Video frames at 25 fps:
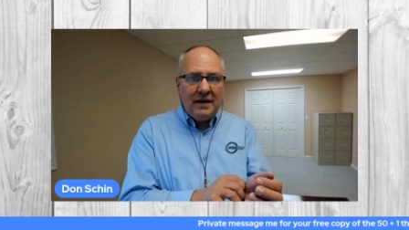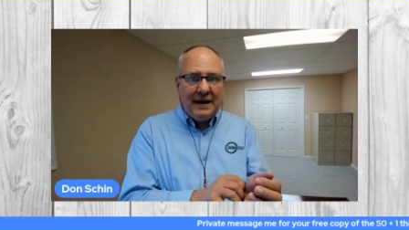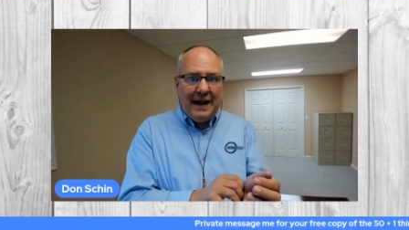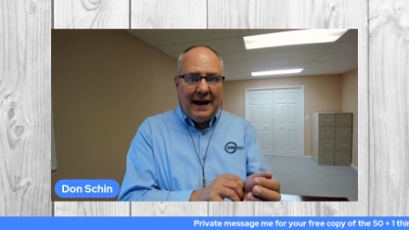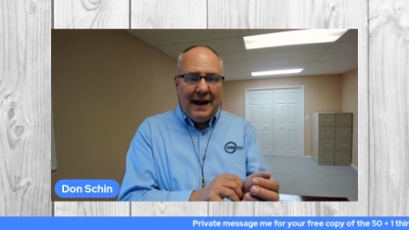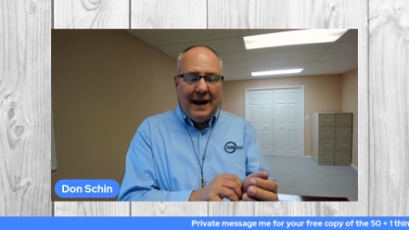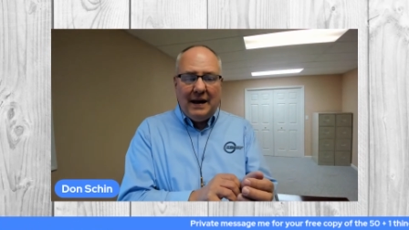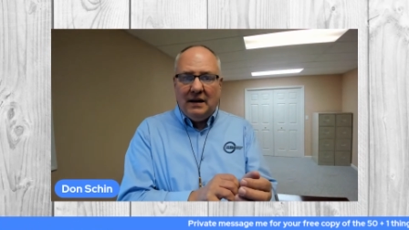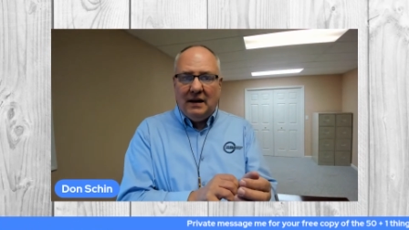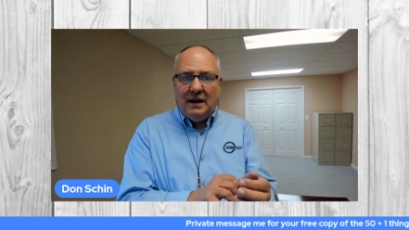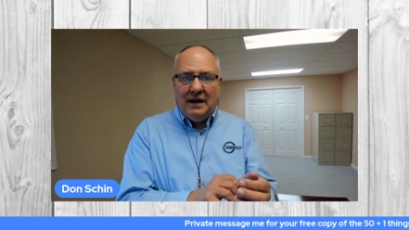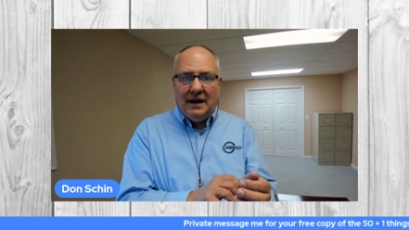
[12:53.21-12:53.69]

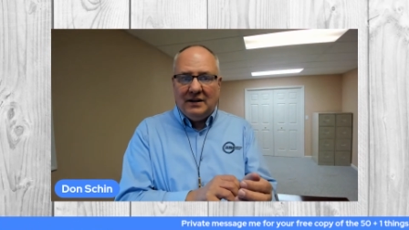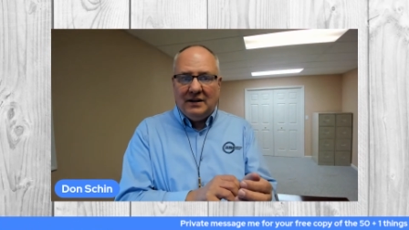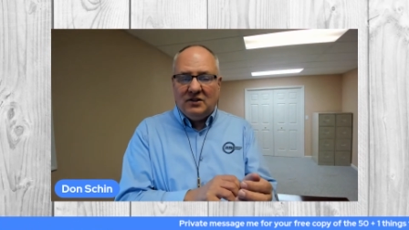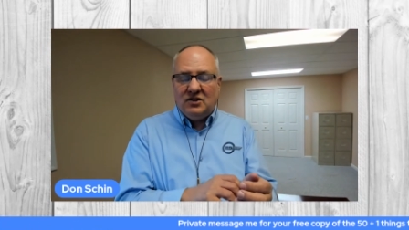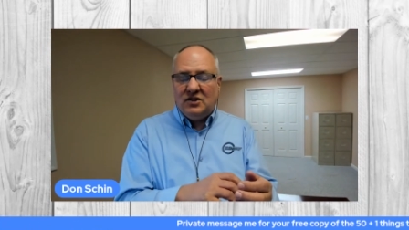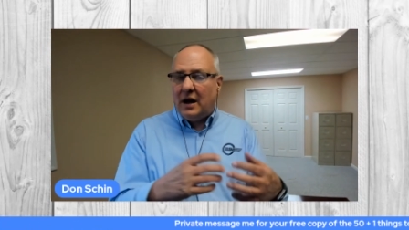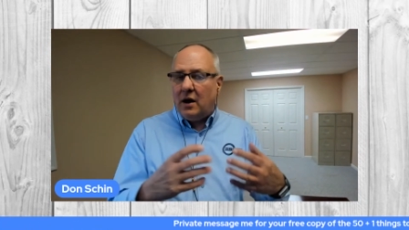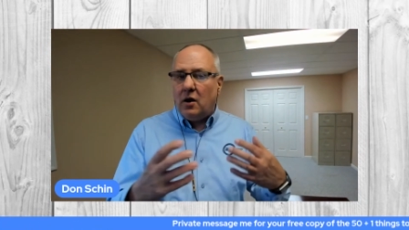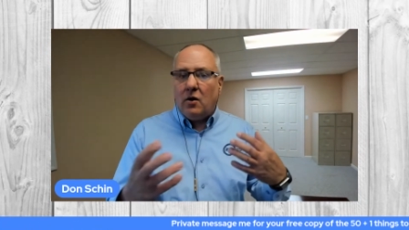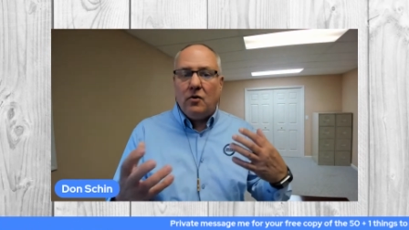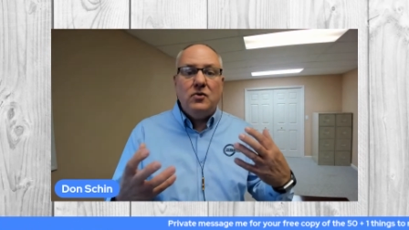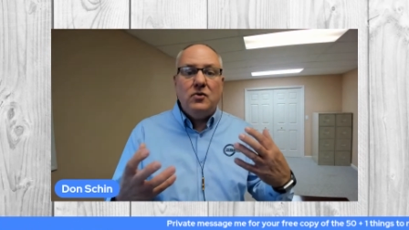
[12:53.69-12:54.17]
candidates
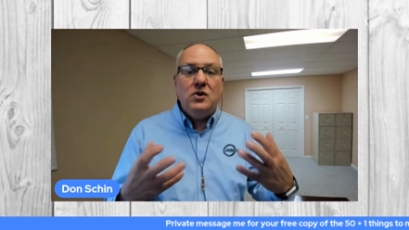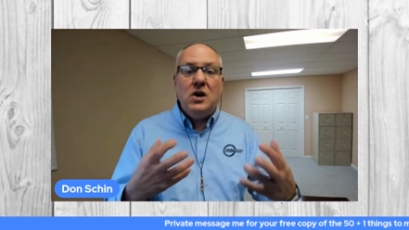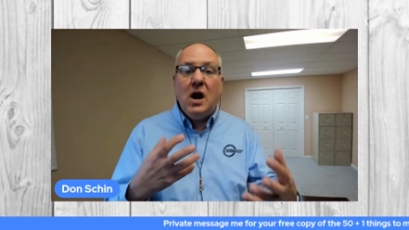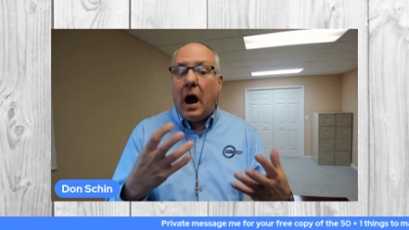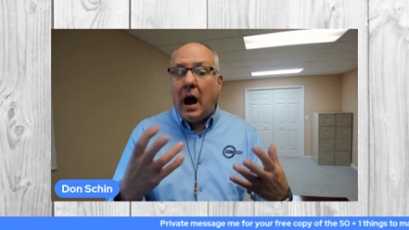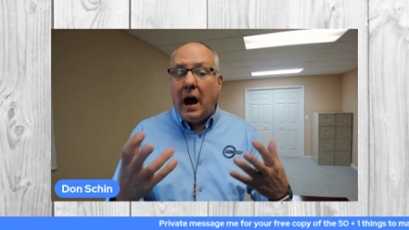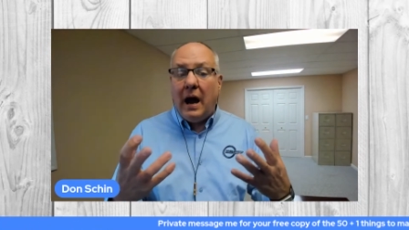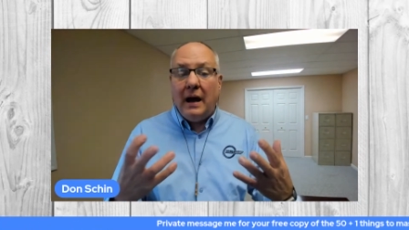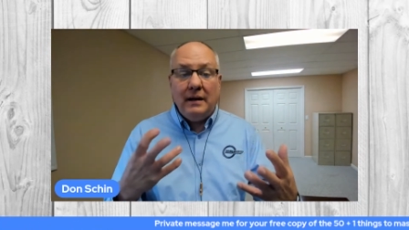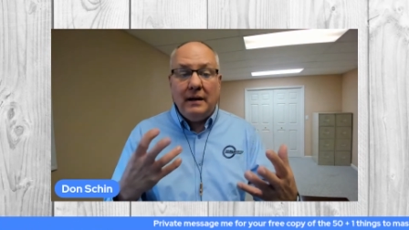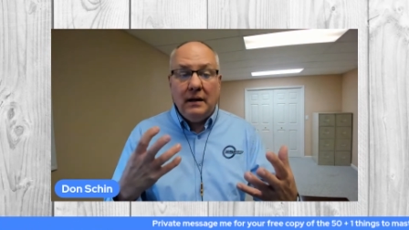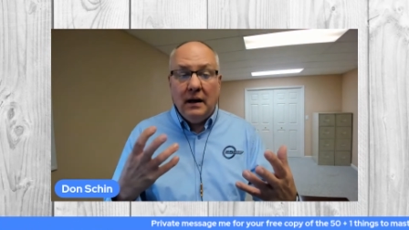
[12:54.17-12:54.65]
that are
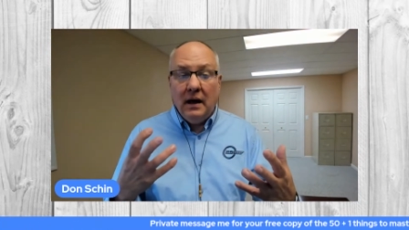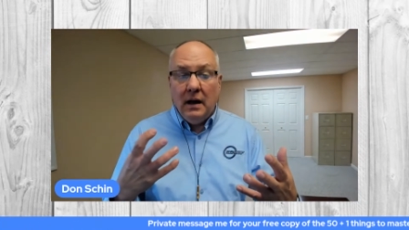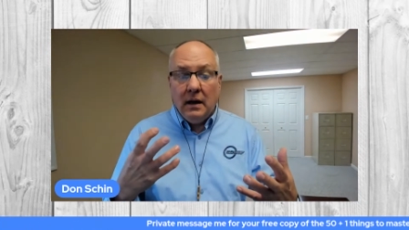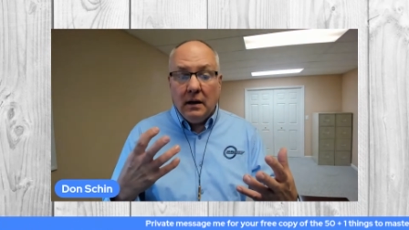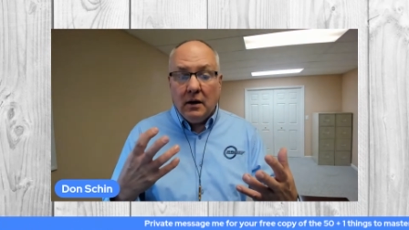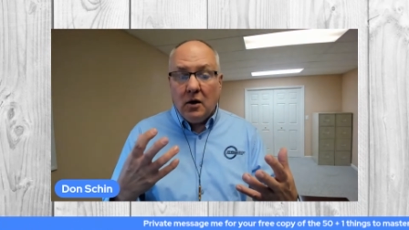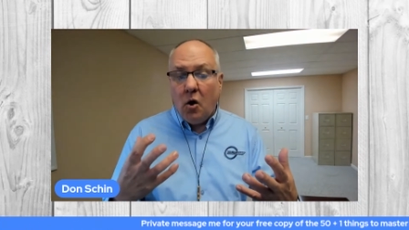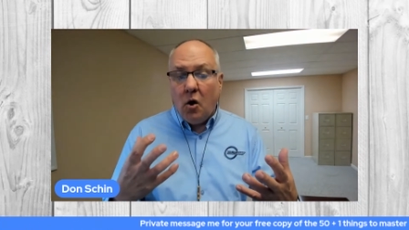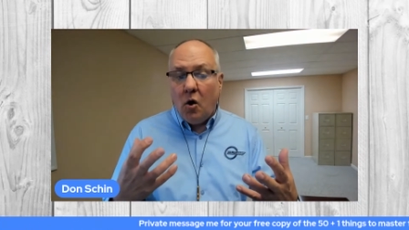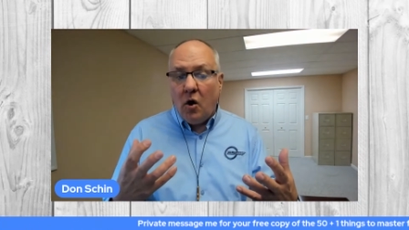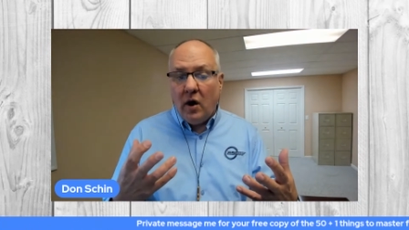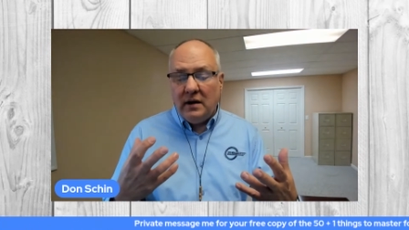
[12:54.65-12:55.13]
not
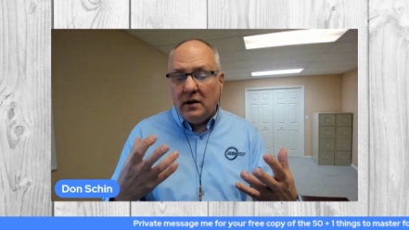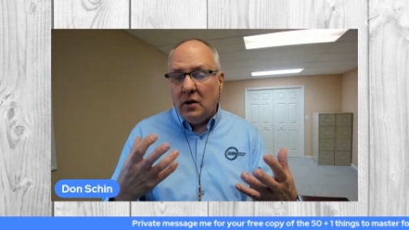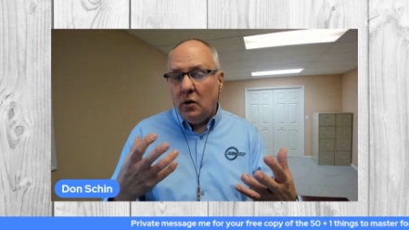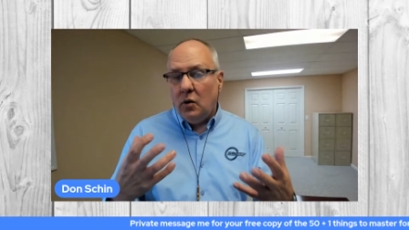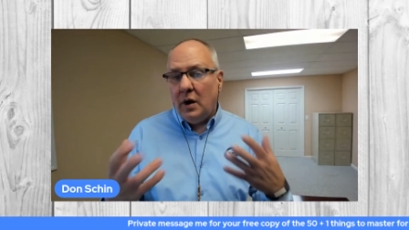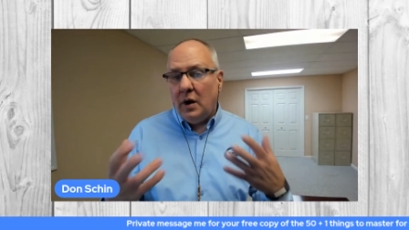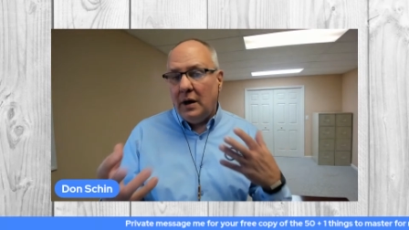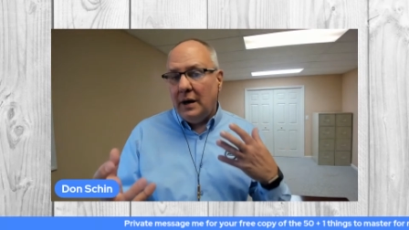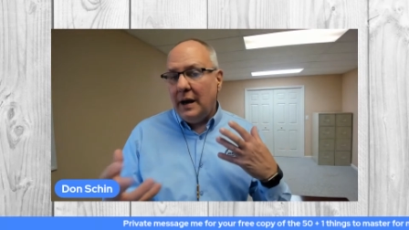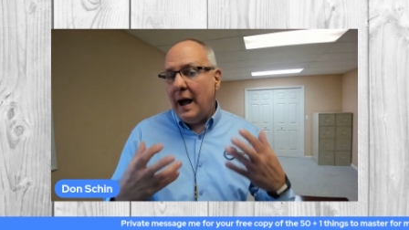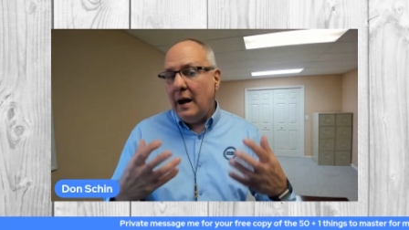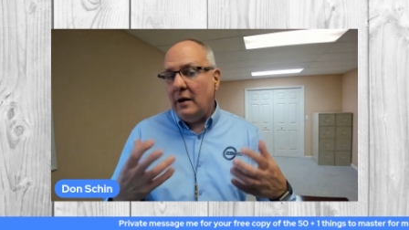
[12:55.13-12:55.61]
going to
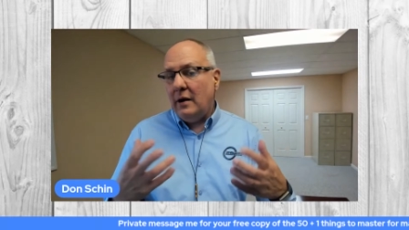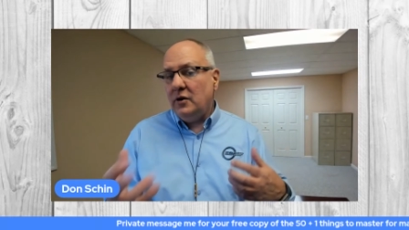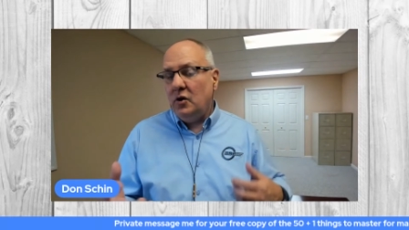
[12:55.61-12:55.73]
allow